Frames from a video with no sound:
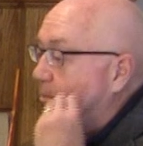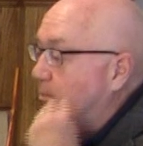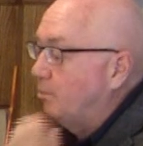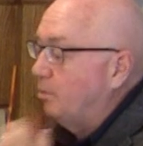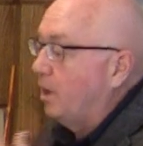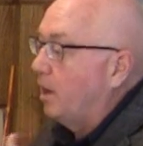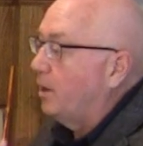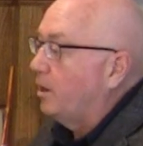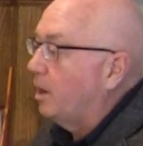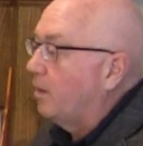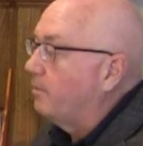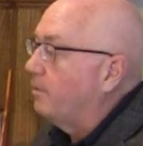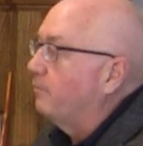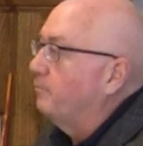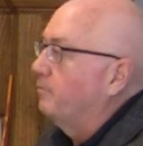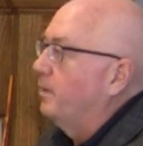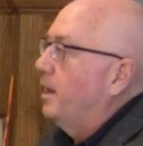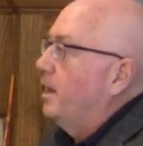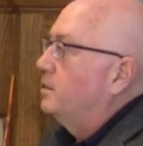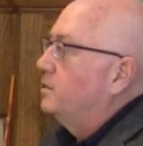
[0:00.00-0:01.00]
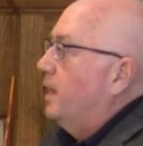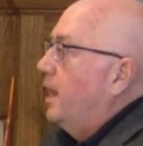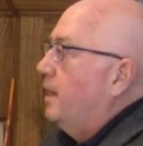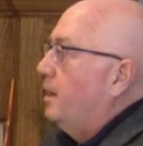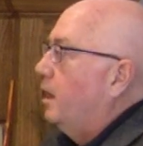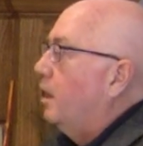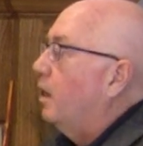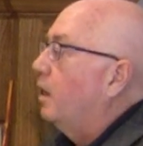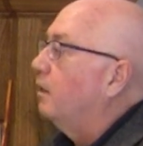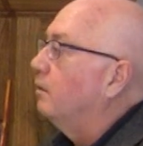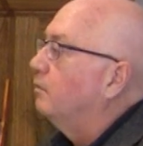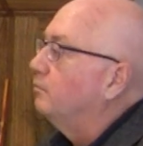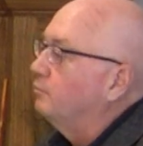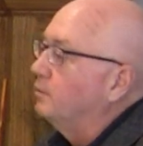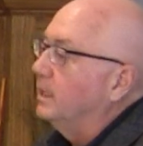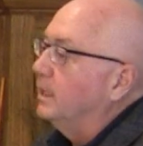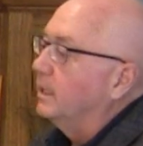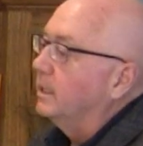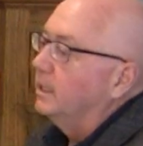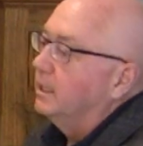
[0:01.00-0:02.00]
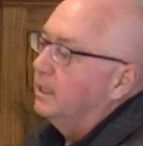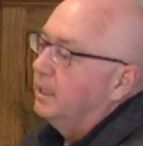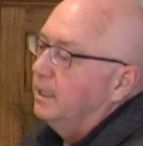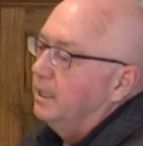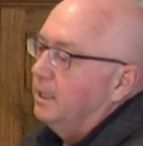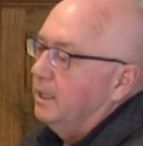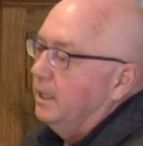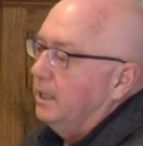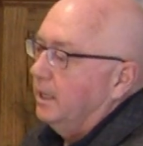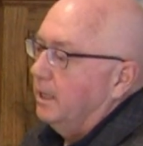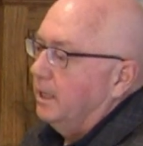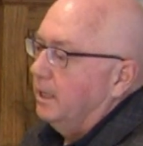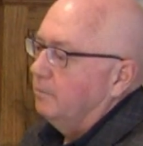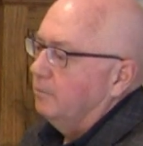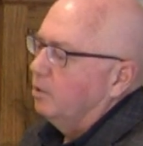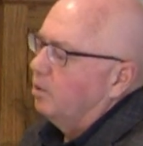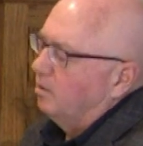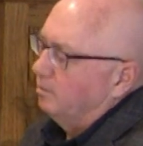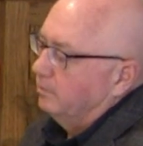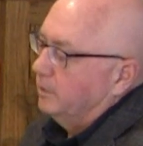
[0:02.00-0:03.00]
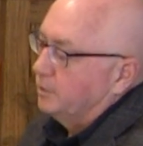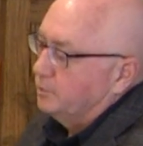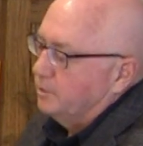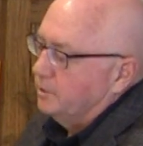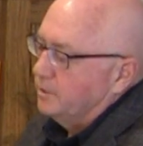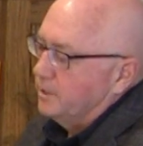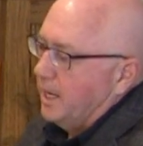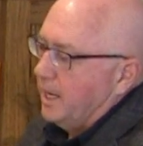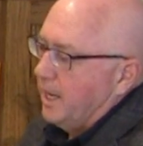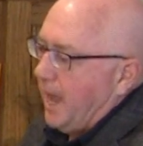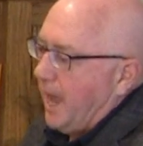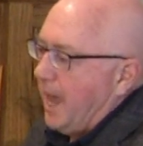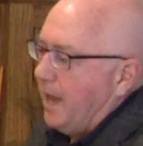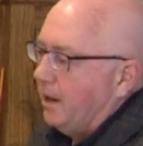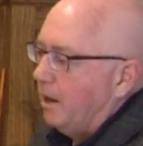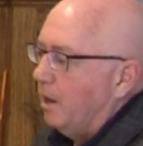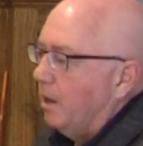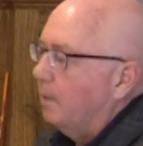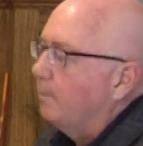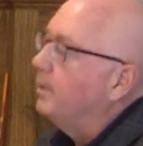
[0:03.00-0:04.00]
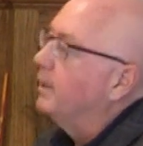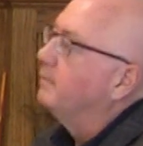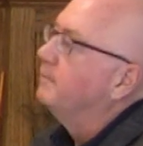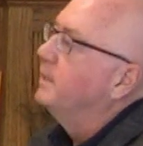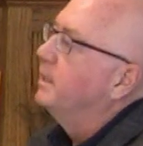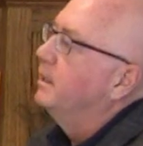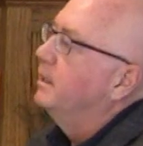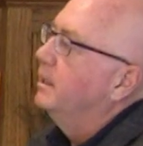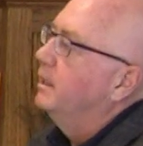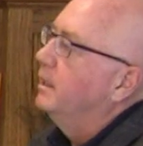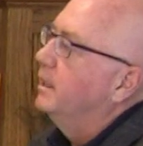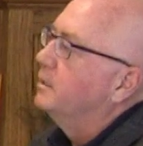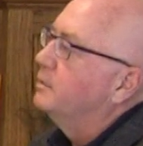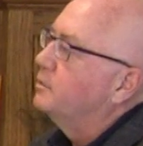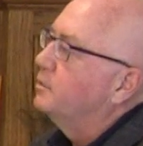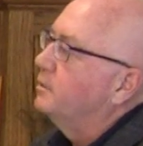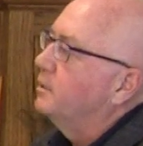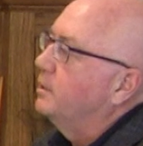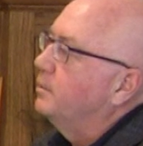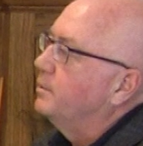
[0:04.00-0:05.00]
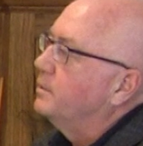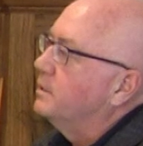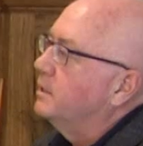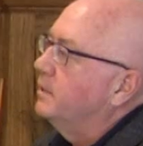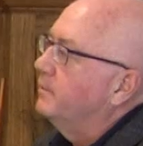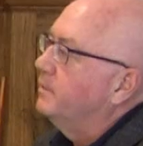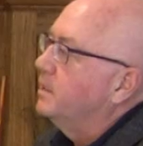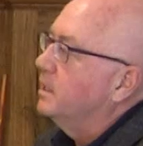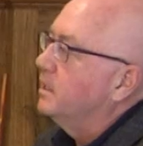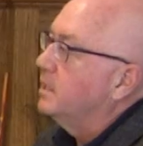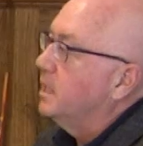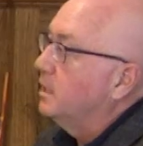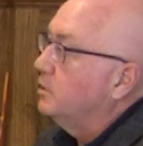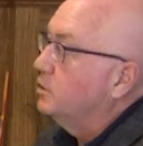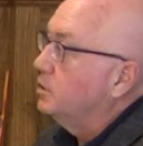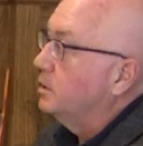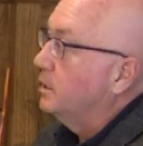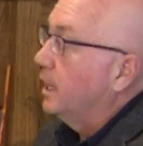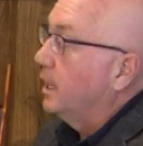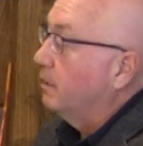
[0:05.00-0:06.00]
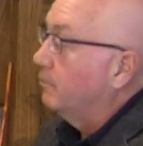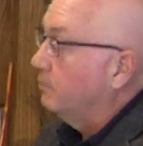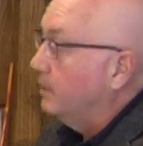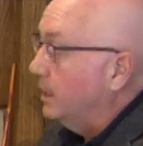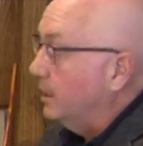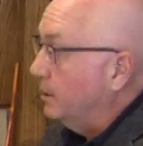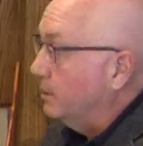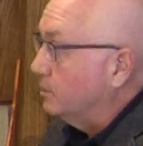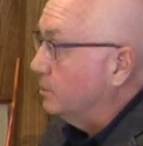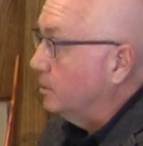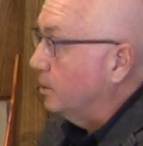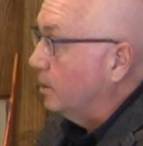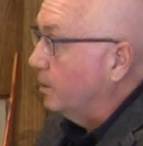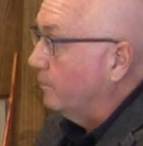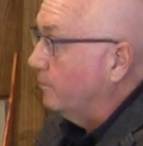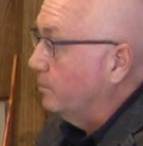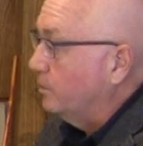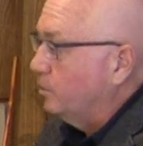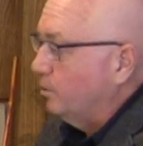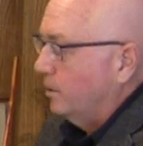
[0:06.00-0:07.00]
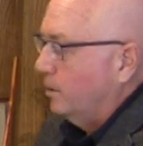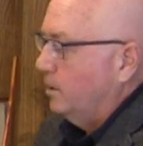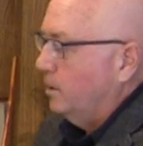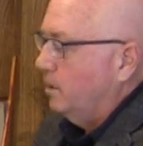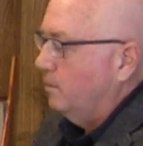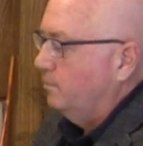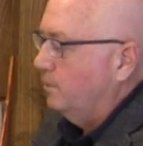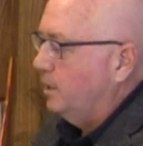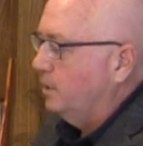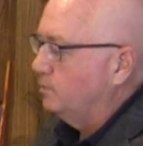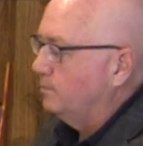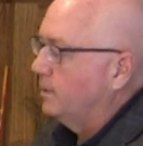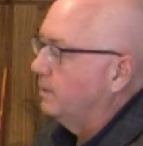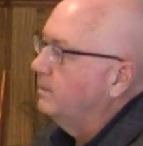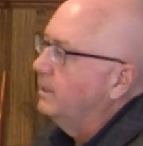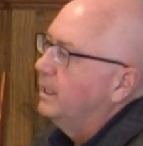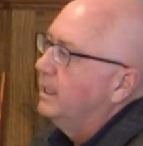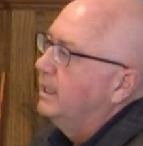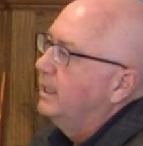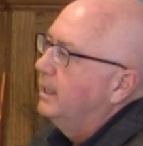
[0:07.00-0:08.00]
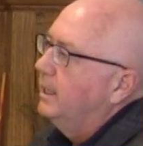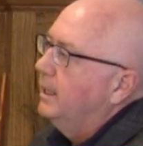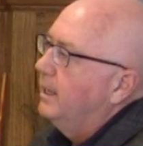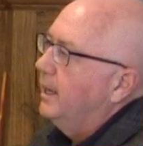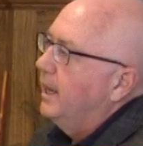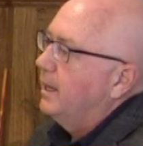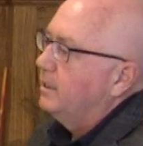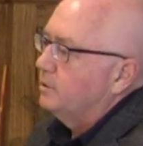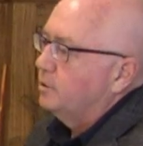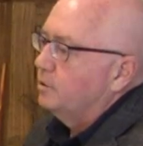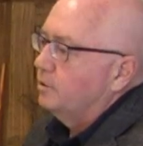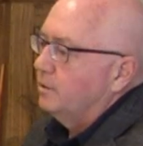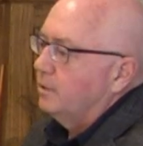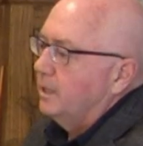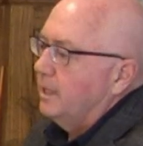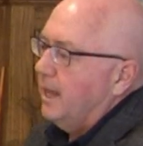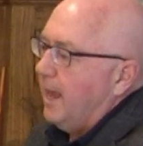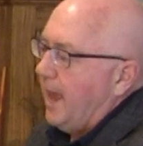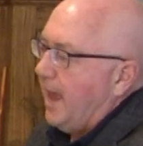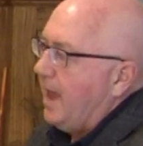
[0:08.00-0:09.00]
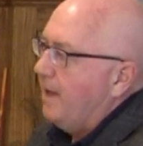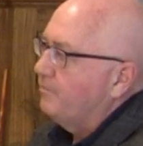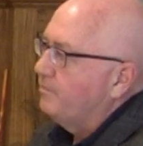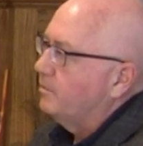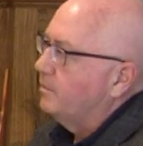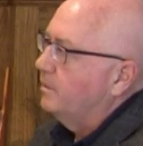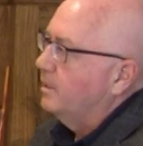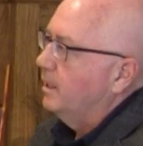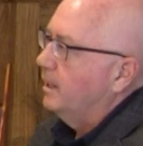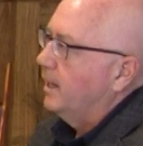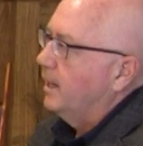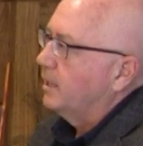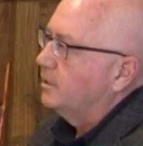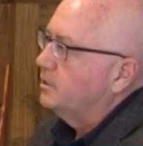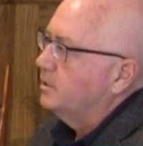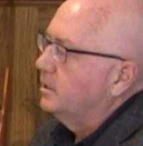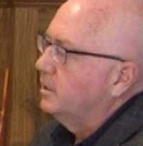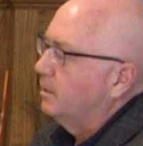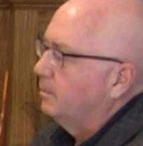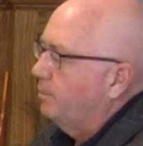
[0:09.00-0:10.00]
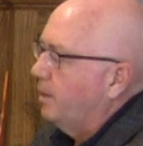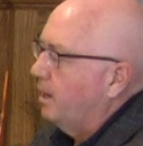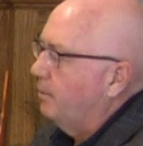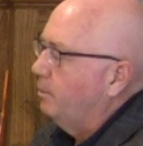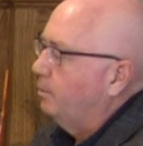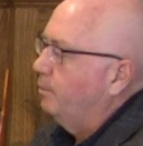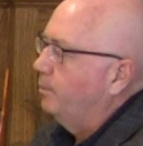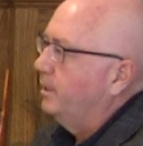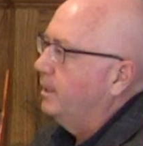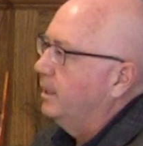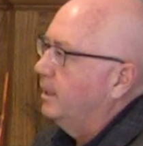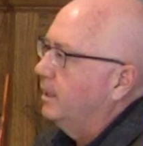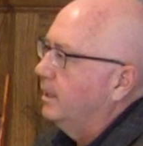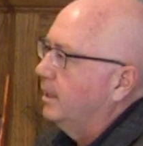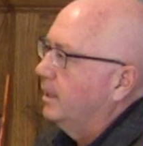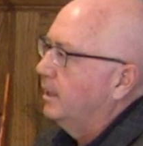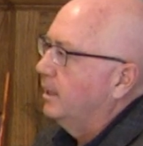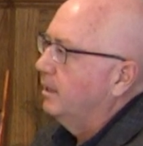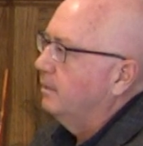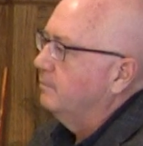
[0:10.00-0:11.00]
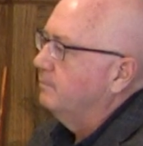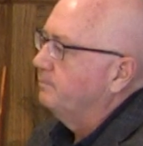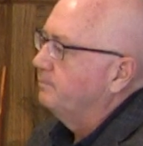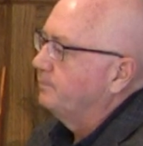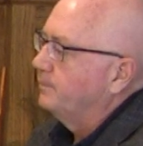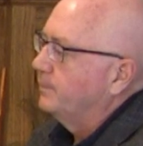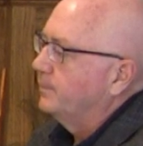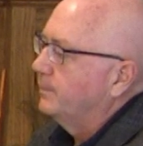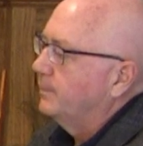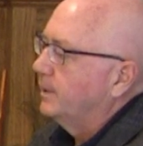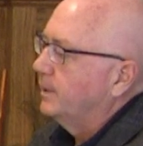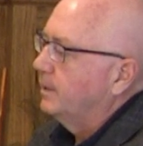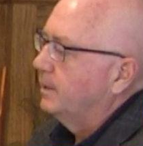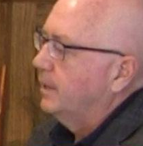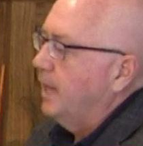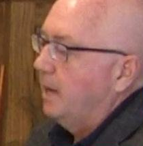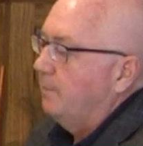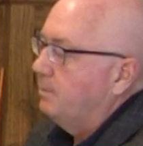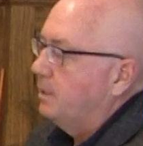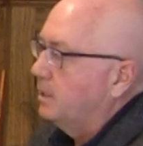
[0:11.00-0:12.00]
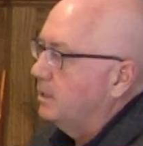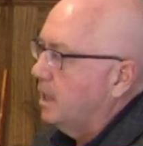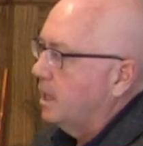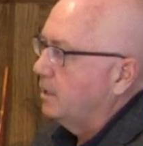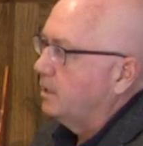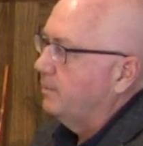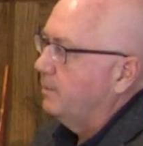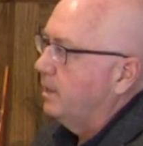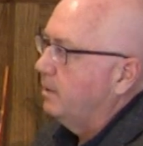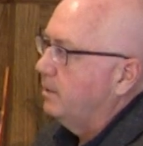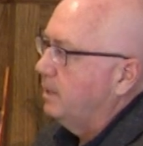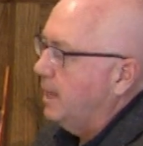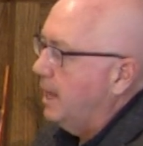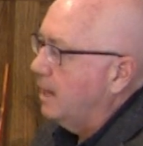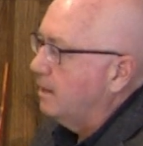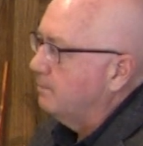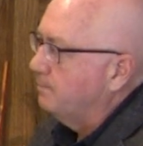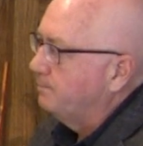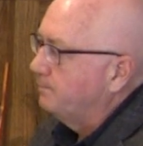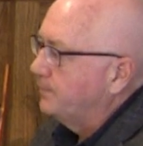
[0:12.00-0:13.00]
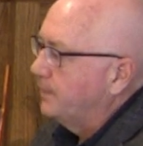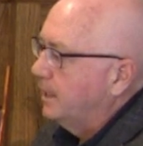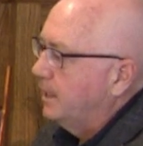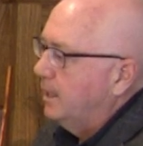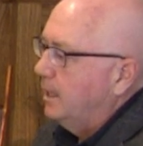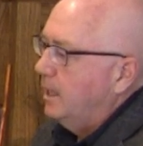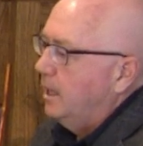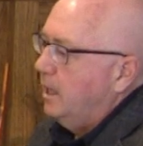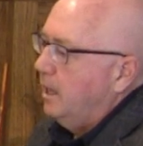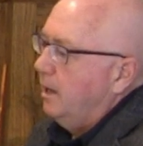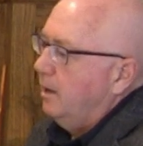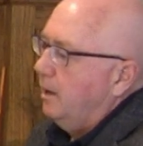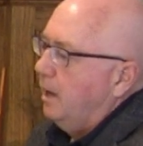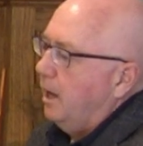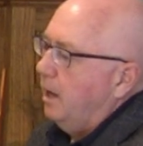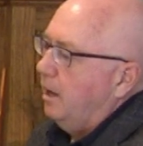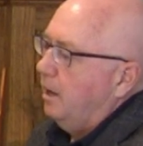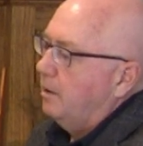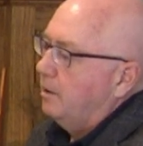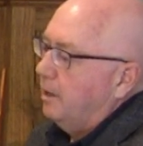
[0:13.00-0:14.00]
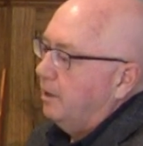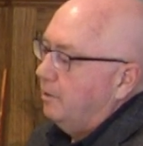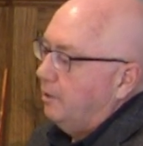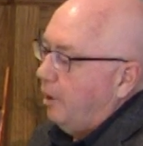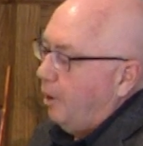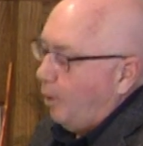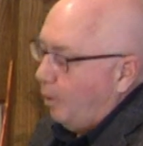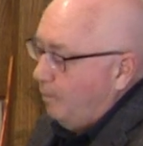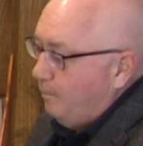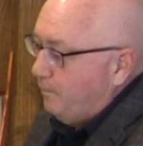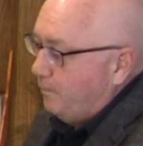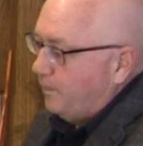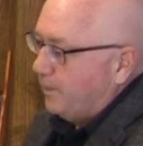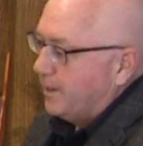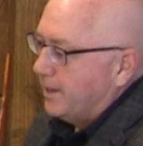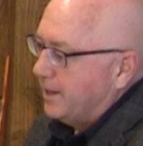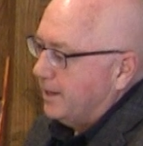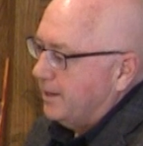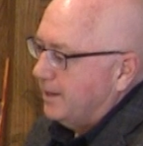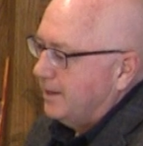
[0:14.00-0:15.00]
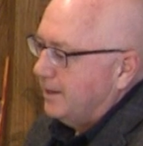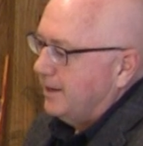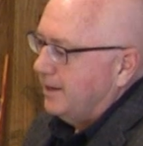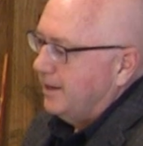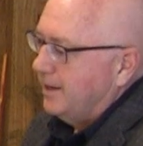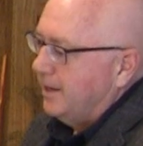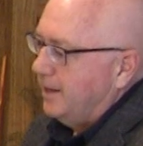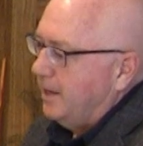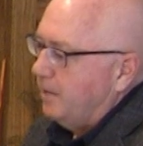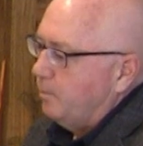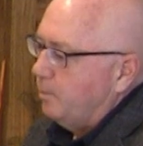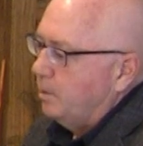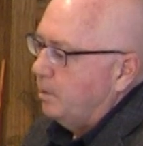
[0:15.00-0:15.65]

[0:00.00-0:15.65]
brought up at all, really. Or I shouldn't say at all, but it certainly wasn't given the attention that it really deserved during the impeachment. And certainly after the election, it'll probably not be talked about again. Hopefully, it